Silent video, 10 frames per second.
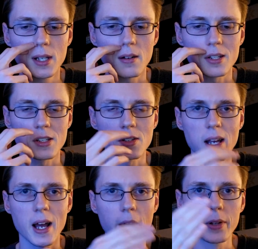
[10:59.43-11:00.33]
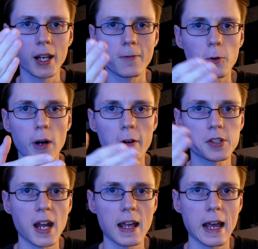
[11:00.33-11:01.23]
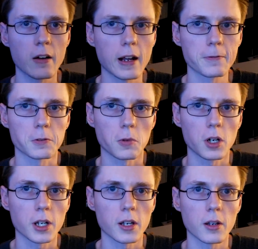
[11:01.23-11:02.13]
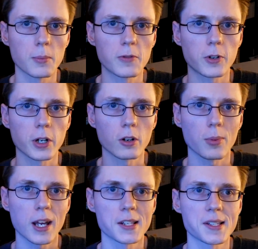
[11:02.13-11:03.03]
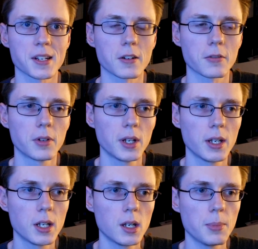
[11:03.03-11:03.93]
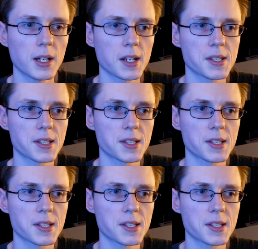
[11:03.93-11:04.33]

it's just, I only get 4 hours to hang out after work and before I go to bed, so it'd be nice